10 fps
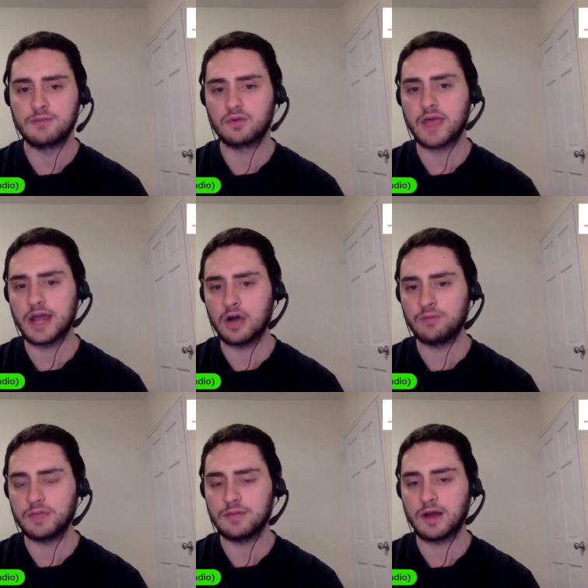
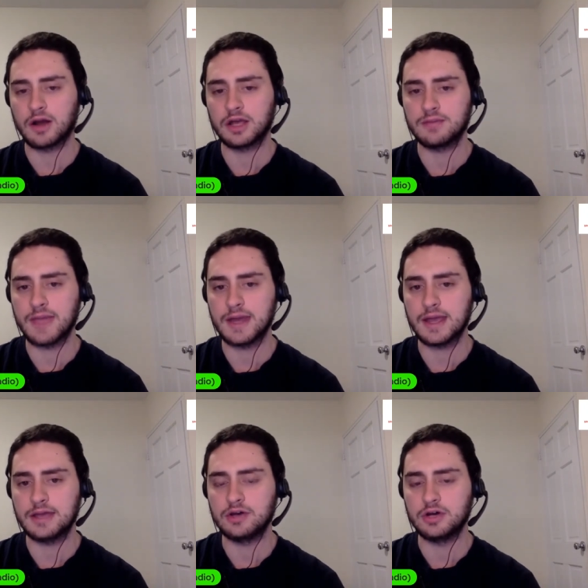Moreno, the American, made
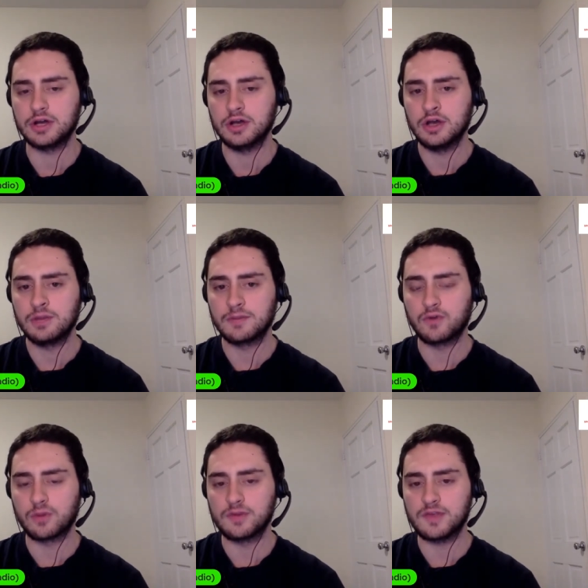a good
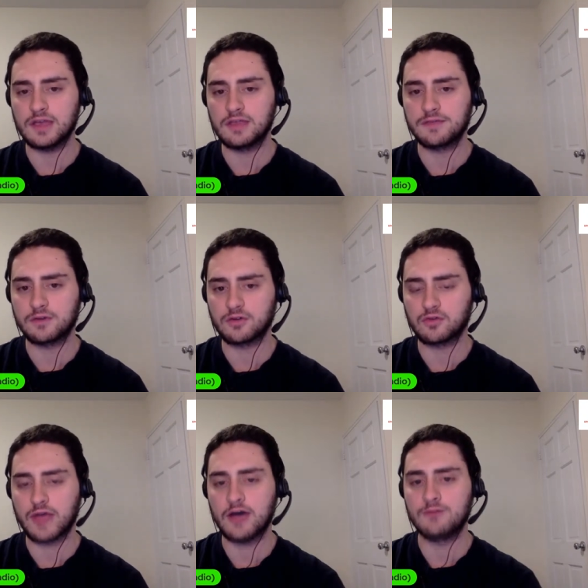performance in the
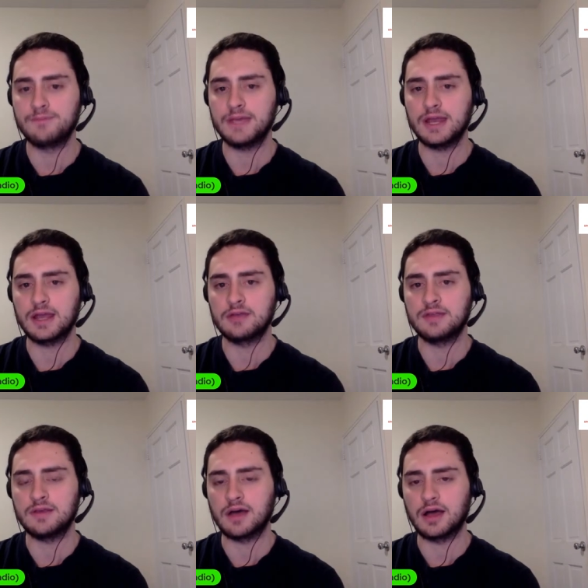first round,
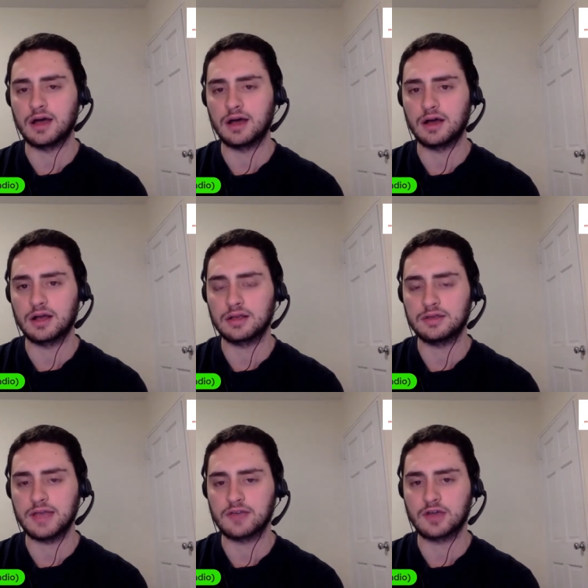beating
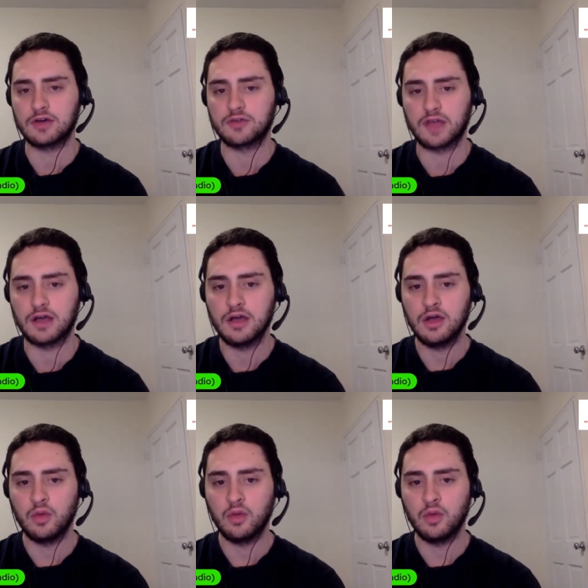Diaz Acosta,